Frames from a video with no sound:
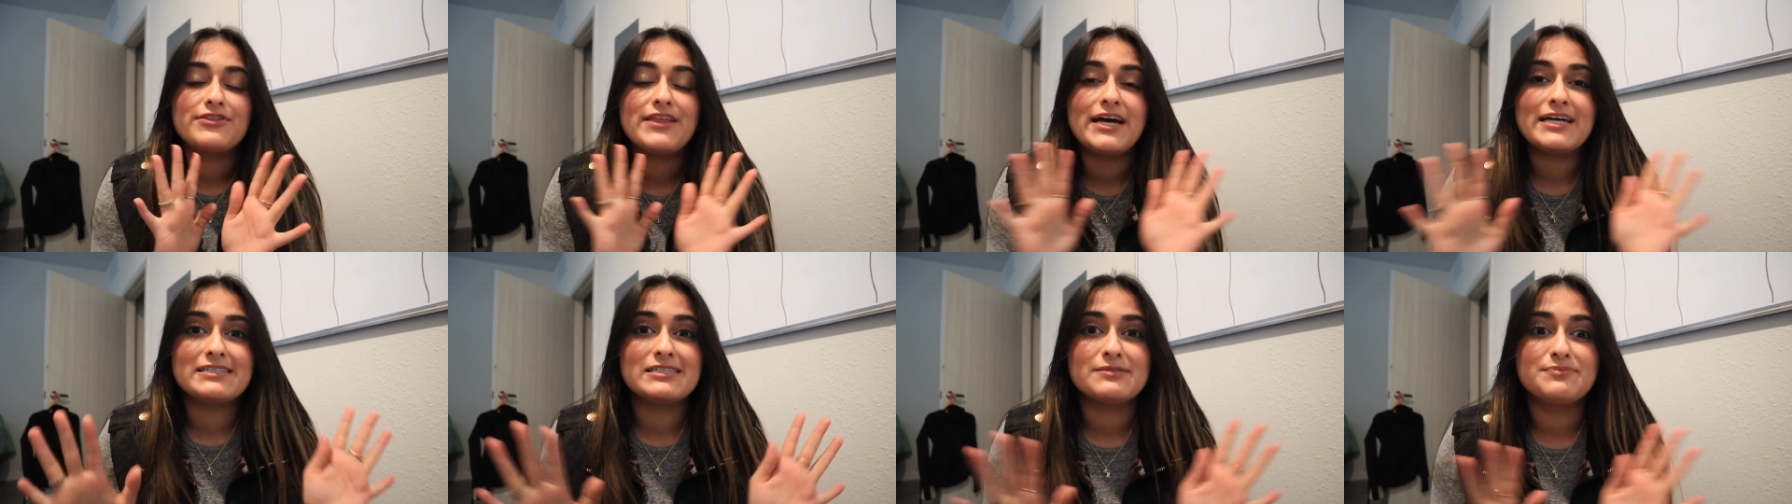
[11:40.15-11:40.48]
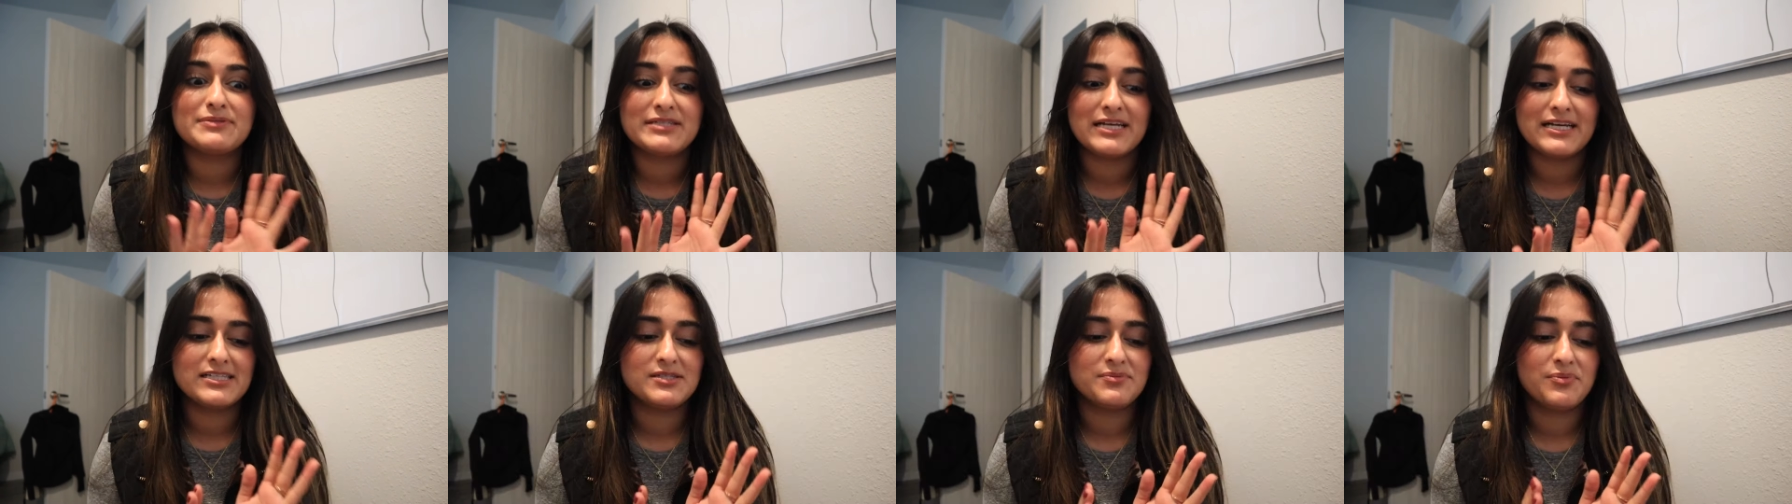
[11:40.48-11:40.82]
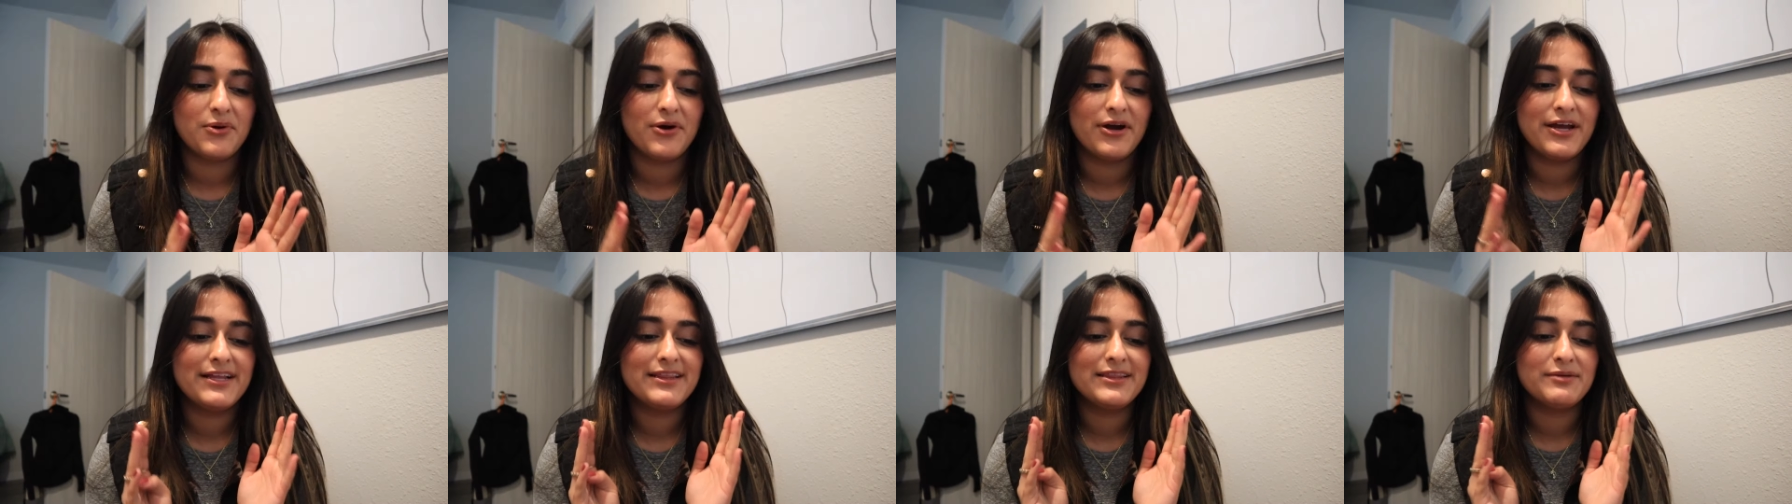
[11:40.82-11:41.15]
That's besides the
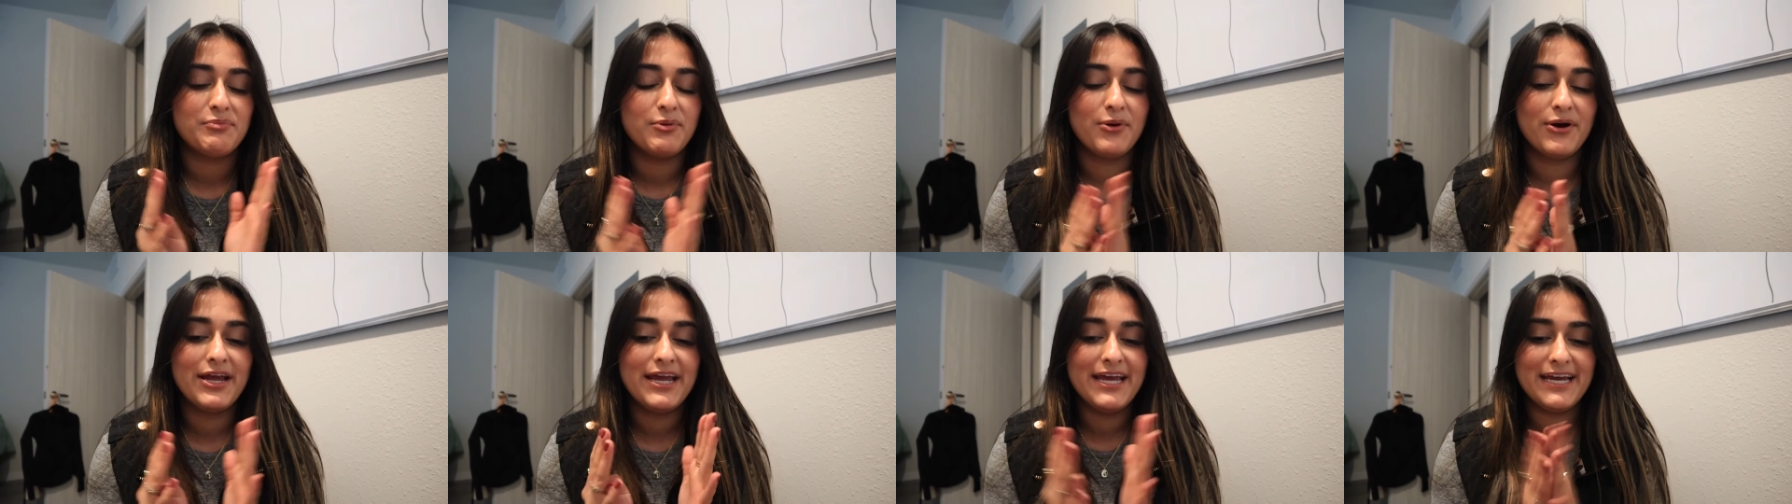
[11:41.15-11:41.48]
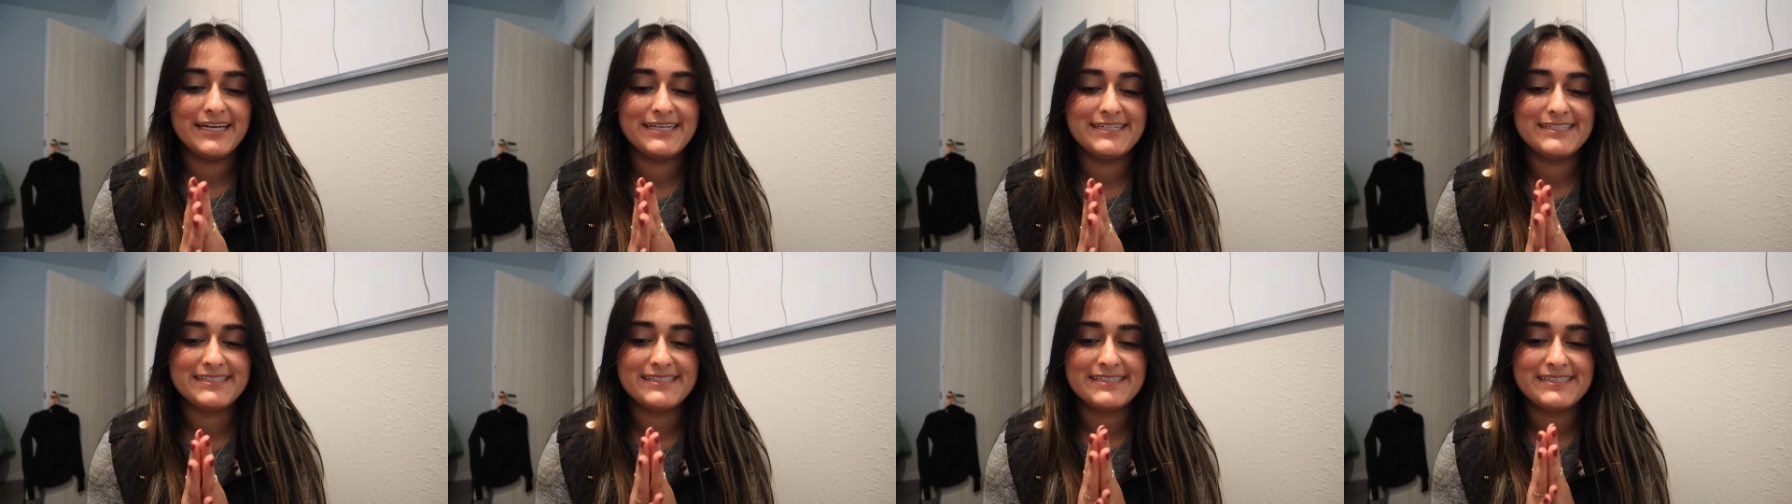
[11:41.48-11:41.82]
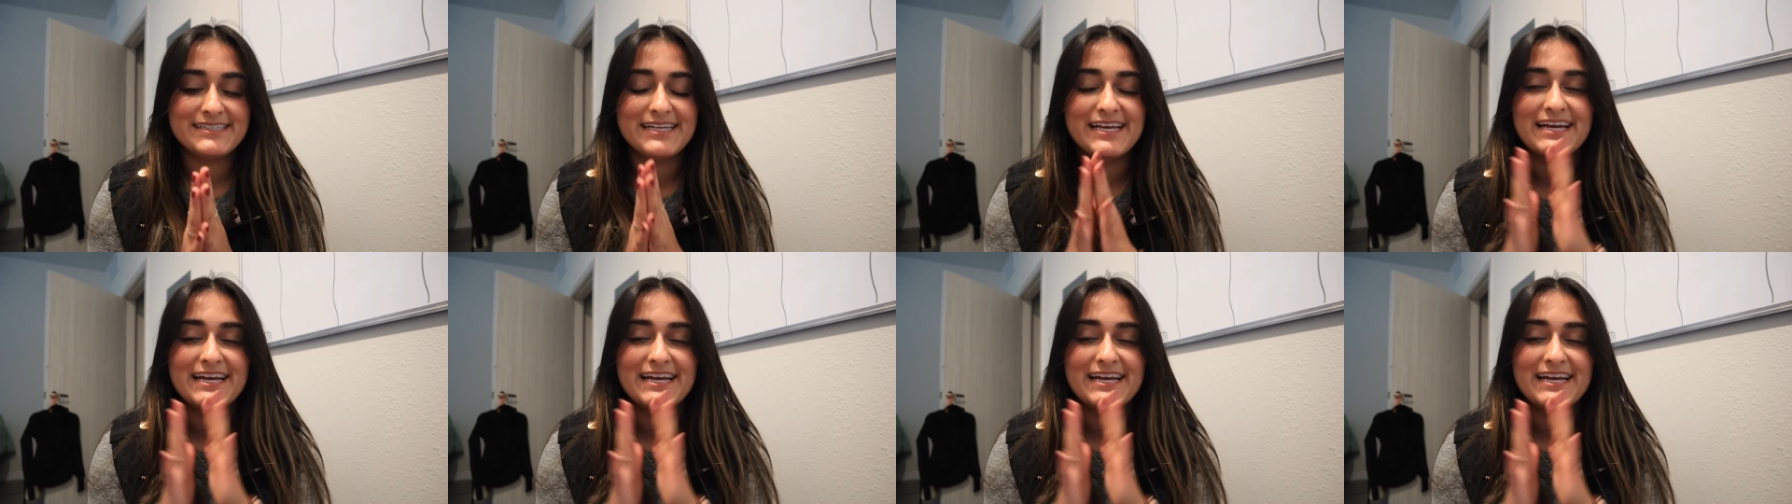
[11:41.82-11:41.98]
point. The point is,